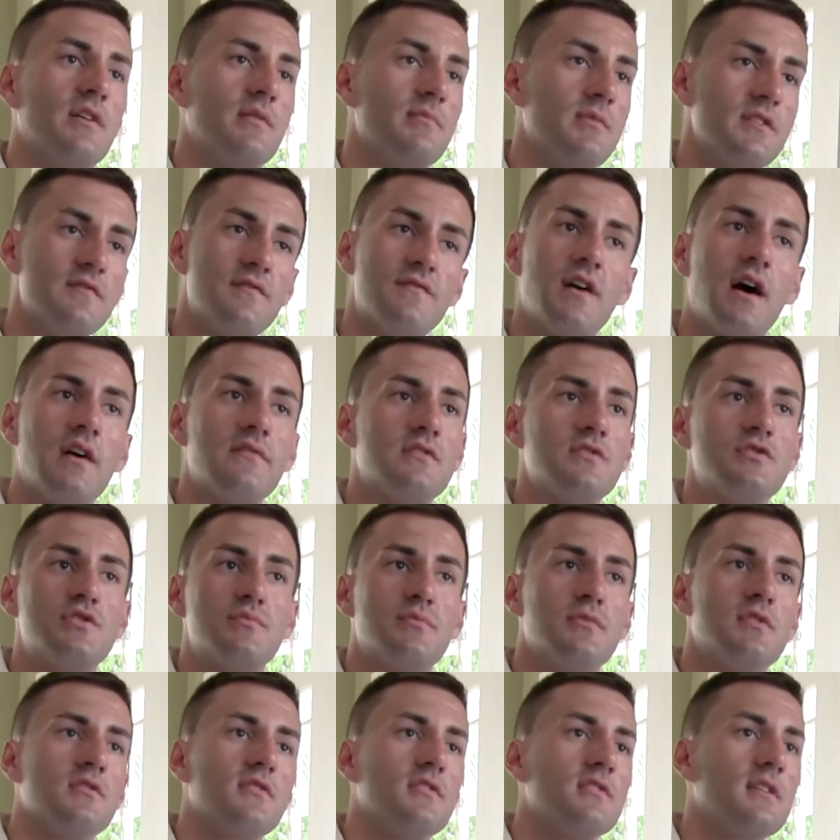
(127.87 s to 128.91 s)
I mean, $500
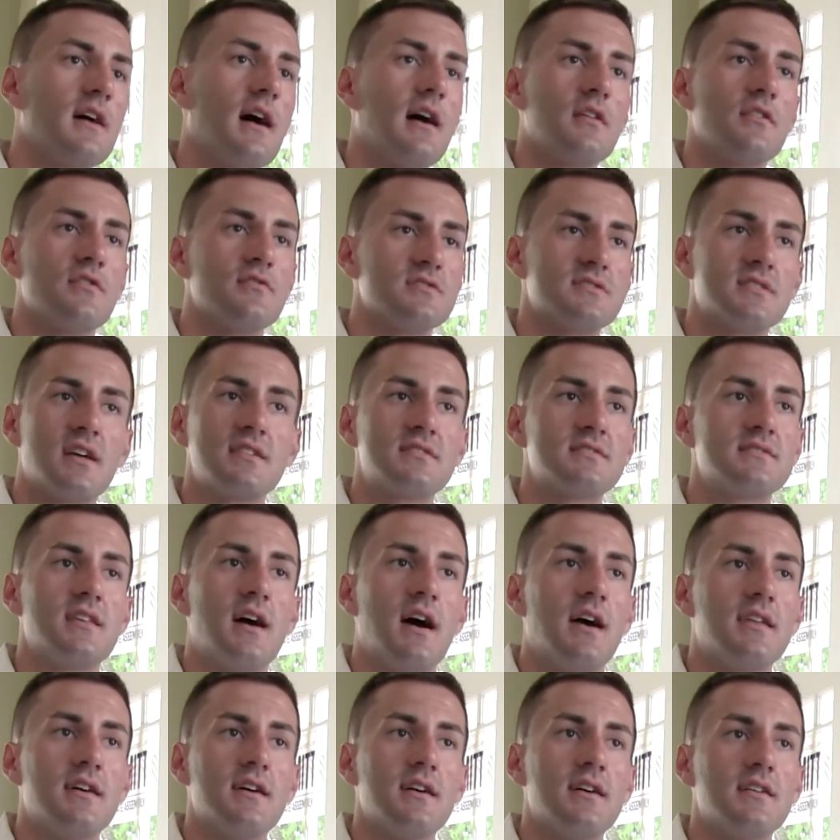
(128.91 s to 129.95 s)
million, that's
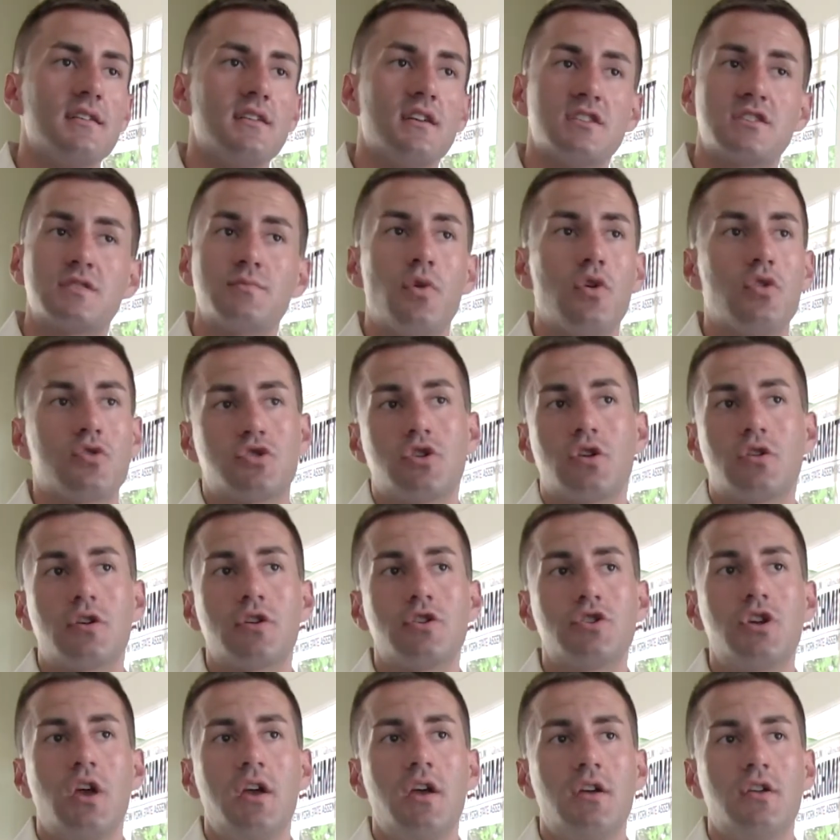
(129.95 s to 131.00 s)
not a, a, small chunk of
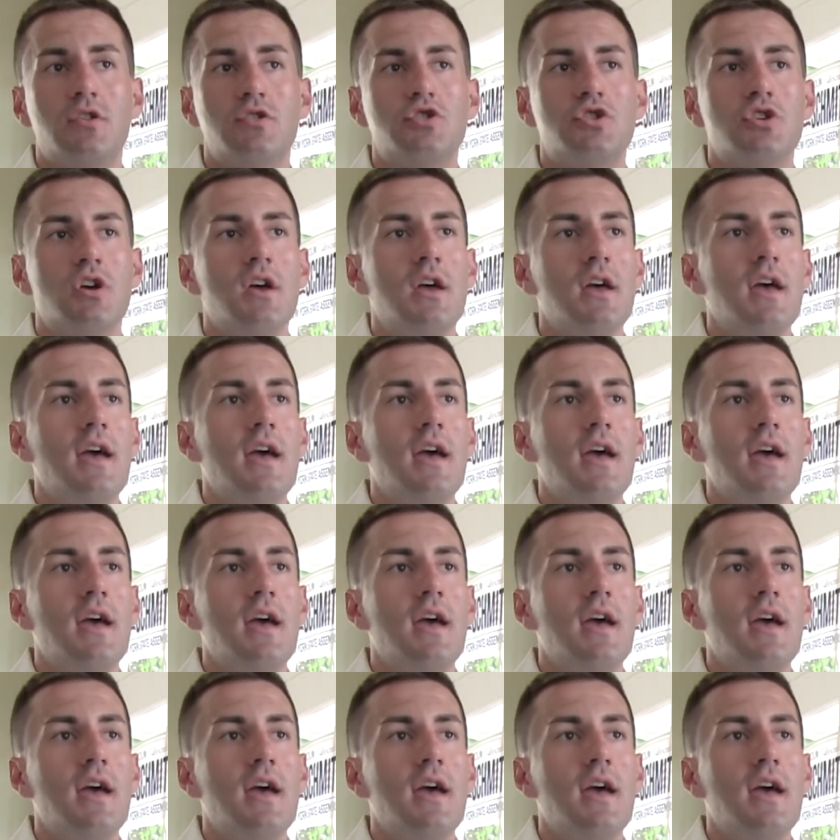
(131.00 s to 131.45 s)
change.